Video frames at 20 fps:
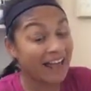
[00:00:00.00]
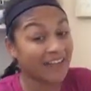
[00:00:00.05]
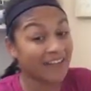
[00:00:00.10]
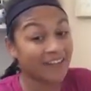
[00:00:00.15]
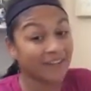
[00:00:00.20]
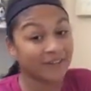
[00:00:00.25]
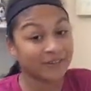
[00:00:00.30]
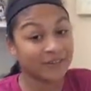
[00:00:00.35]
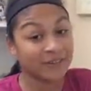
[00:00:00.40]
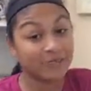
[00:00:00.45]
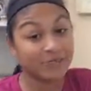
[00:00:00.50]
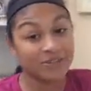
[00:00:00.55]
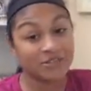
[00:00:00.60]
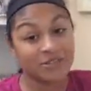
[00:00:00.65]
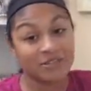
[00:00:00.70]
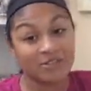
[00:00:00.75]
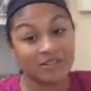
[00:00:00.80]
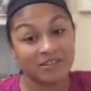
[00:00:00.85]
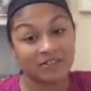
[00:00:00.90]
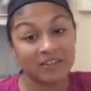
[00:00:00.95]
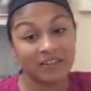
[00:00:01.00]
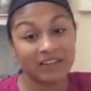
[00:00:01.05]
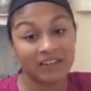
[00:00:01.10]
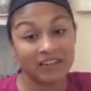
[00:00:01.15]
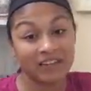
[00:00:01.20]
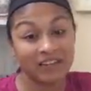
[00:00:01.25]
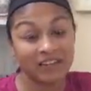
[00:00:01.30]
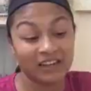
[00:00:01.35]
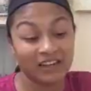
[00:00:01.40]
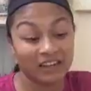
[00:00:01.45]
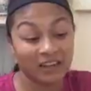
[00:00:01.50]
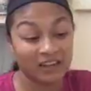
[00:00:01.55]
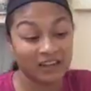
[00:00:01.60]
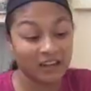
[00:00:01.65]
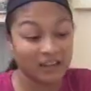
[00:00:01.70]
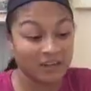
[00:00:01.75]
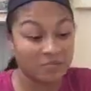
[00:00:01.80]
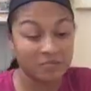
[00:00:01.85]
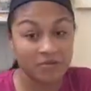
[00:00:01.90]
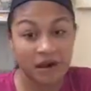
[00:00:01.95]
Yeah! That was supposed to be funny.
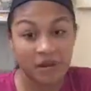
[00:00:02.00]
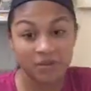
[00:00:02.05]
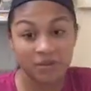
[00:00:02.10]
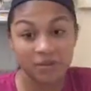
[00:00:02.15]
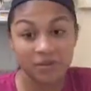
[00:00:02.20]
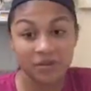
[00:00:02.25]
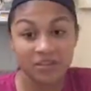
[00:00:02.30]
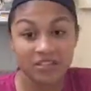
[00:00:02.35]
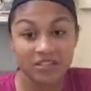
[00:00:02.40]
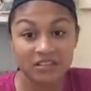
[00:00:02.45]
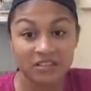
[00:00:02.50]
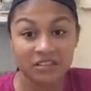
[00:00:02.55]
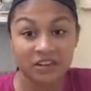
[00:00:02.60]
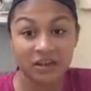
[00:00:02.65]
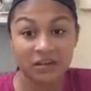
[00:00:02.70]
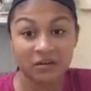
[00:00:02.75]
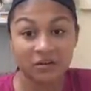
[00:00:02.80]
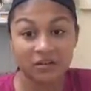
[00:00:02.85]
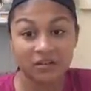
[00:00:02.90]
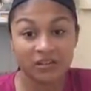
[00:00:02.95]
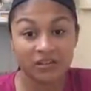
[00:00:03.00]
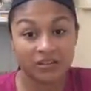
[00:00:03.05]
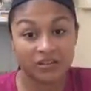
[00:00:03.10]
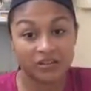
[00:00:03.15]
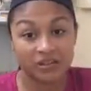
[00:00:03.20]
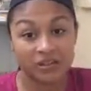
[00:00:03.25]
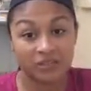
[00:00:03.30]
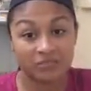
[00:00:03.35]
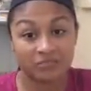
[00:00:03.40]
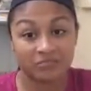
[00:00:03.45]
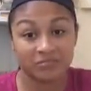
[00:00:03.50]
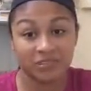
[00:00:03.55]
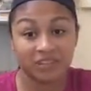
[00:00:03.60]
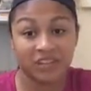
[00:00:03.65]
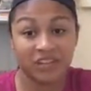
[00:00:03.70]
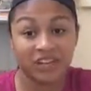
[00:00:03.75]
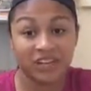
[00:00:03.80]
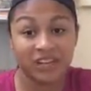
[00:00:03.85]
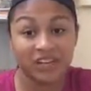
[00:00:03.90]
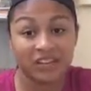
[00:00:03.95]
Probably wasn't, though. I'm
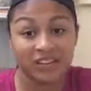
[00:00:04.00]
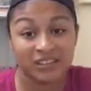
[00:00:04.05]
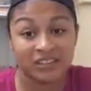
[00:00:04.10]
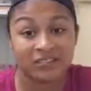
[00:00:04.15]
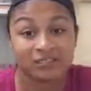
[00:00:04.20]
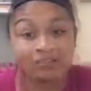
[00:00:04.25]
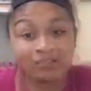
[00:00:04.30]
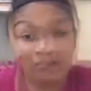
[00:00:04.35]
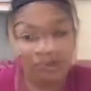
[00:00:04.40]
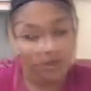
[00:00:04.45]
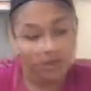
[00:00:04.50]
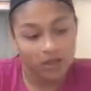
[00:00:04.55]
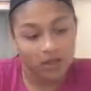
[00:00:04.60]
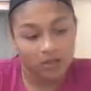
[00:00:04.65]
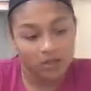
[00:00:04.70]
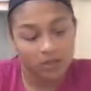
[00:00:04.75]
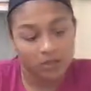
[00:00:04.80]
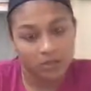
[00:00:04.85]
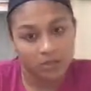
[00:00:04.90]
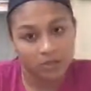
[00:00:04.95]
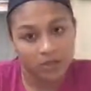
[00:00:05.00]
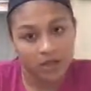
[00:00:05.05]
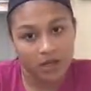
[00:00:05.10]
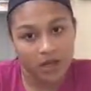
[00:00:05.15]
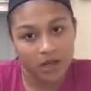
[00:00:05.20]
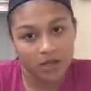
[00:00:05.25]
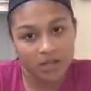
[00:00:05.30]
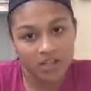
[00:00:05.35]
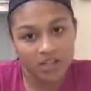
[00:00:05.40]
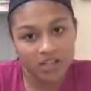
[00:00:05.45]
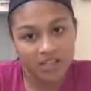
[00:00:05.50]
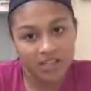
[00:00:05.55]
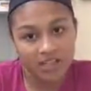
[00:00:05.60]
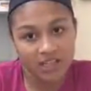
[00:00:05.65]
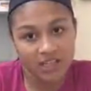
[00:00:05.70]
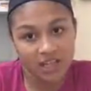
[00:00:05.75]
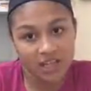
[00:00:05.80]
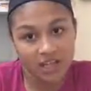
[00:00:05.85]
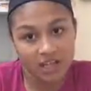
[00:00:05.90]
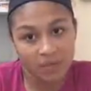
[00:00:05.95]
sorry. Oh my gosh, he's
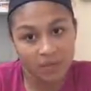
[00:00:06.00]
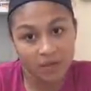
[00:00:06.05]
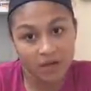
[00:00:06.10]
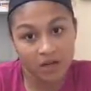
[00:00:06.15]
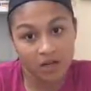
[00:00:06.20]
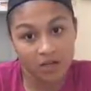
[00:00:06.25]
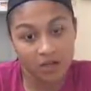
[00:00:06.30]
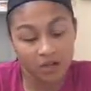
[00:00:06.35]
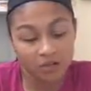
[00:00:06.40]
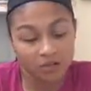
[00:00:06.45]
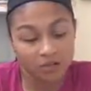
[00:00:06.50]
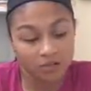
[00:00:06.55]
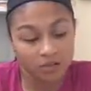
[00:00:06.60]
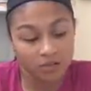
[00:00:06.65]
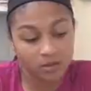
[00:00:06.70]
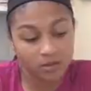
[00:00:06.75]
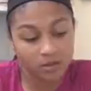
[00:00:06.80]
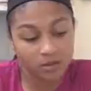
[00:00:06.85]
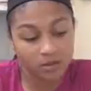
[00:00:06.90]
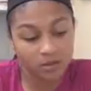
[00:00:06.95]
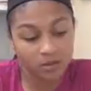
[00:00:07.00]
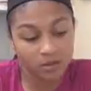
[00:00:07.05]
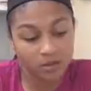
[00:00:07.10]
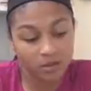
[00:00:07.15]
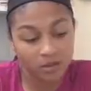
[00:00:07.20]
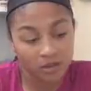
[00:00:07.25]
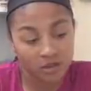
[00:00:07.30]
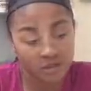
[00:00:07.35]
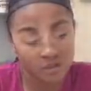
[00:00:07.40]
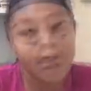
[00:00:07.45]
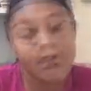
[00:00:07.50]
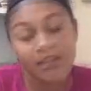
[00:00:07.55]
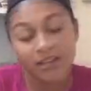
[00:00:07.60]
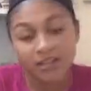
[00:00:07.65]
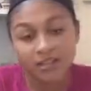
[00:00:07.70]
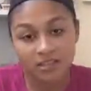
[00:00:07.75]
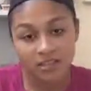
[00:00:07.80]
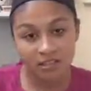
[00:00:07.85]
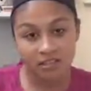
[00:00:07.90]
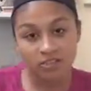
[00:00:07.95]
eating my clothes. I
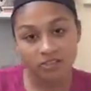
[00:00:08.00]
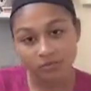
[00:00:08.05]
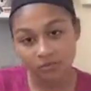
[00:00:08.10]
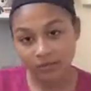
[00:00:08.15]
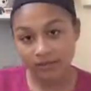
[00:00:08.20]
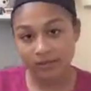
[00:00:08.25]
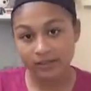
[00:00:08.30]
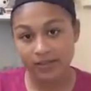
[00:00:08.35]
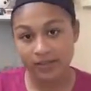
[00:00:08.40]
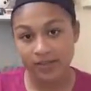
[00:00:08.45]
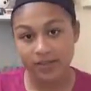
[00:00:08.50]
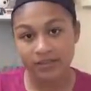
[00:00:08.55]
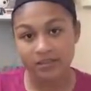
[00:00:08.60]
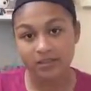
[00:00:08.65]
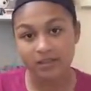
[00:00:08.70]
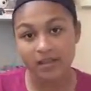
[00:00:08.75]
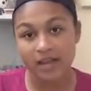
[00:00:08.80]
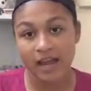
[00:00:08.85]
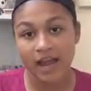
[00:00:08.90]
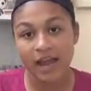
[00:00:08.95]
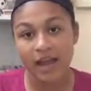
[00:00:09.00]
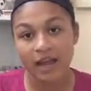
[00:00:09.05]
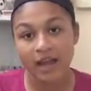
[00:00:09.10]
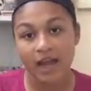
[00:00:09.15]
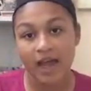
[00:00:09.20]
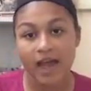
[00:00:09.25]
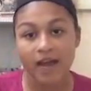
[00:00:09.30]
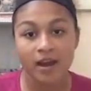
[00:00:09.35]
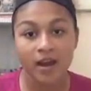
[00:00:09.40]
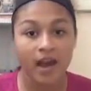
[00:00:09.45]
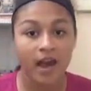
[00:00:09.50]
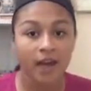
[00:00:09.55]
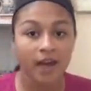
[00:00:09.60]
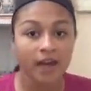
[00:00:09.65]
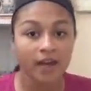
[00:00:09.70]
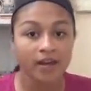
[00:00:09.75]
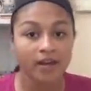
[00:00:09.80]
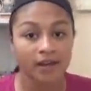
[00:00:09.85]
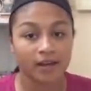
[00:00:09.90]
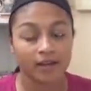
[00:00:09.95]
then start to realize that Etta
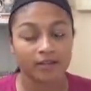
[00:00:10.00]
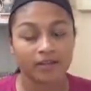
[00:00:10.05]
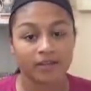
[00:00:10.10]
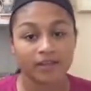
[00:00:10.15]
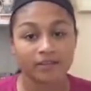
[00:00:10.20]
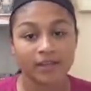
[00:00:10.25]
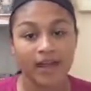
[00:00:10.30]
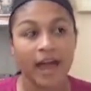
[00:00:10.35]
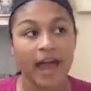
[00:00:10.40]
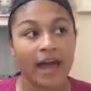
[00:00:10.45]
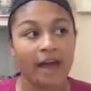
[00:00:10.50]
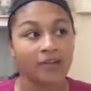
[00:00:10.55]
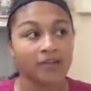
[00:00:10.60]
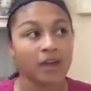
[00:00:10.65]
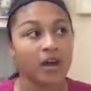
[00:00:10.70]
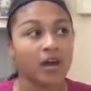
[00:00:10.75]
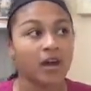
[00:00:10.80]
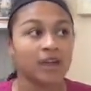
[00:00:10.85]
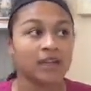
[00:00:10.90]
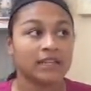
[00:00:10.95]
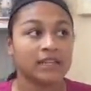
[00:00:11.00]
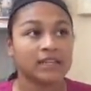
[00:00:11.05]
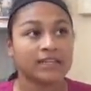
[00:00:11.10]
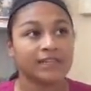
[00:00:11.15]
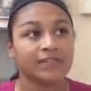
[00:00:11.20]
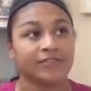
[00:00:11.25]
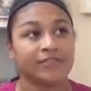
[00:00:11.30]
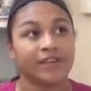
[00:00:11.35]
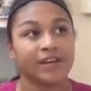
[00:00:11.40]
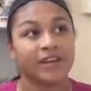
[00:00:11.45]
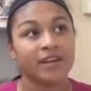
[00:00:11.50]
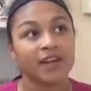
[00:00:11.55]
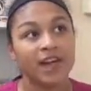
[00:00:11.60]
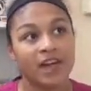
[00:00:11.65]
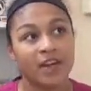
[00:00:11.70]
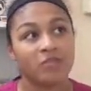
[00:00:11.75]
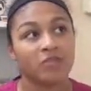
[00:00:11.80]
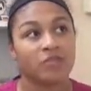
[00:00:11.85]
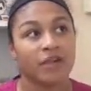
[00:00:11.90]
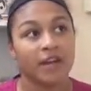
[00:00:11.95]
and Nicholas have this Finn
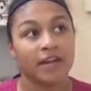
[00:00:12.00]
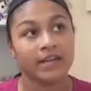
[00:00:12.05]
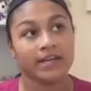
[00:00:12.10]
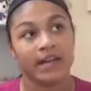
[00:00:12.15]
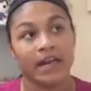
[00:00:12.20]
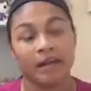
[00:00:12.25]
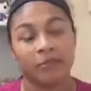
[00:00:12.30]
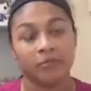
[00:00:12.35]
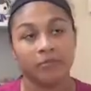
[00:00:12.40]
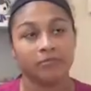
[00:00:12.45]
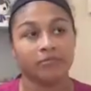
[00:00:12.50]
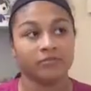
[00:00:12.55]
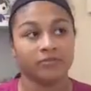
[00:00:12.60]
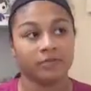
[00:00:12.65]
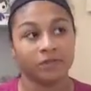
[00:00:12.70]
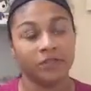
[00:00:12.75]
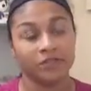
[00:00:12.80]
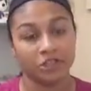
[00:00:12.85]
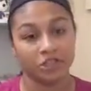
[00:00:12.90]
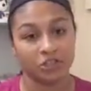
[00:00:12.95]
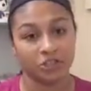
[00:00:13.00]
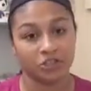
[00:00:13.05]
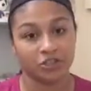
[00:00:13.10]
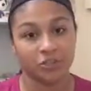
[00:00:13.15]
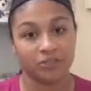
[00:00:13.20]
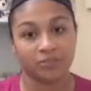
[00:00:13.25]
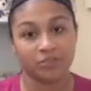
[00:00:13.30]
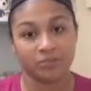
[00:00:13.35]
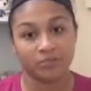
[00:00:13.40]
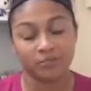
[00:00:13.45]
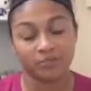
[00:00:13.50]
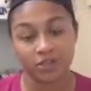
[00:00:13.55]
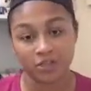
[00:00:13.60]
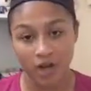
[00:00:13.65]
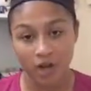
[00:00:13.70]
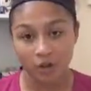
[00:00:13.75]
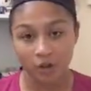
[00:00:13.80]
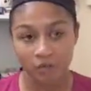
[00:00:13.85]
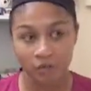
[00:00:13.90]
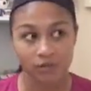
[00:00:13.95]
and Rey type of relationship from
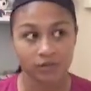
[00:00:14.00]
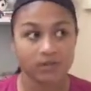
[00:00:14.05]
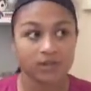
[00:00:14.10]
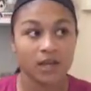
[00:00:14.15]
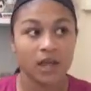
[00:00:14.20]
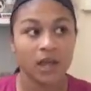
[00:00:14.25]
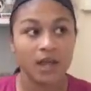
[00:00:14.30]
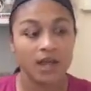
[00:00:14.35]
Star Wars.